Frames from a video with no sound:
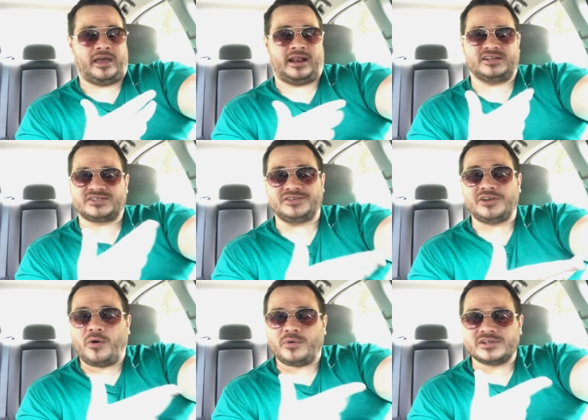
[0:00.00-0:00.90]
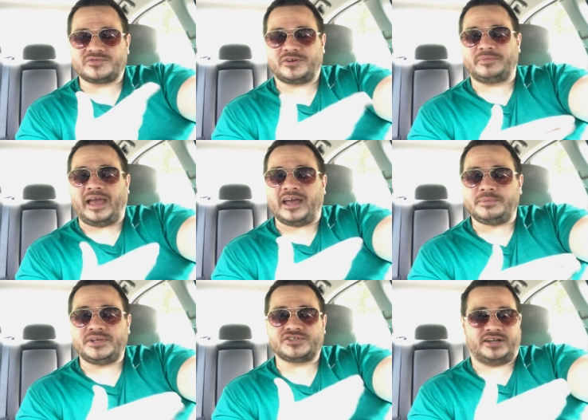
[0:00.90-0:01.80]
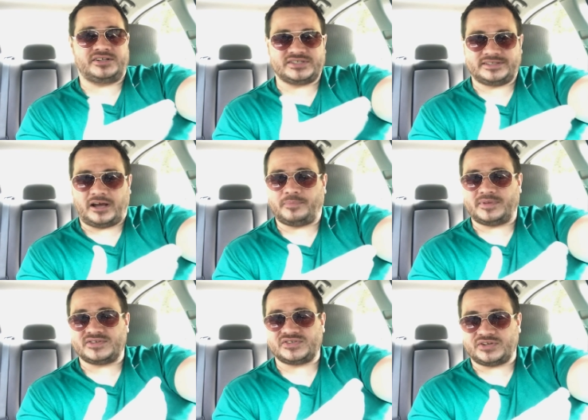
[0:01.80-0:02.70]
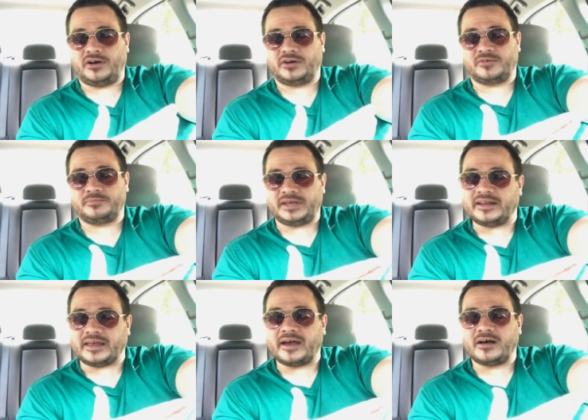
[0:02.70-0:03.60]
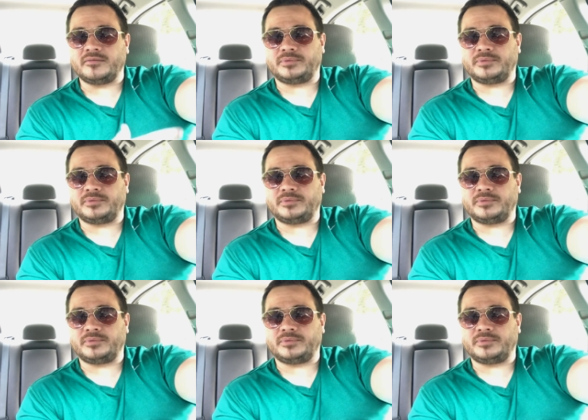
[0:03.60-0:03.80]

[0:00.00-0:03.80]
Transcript: and I just know it was from the enemy trying to stop this song from getting out.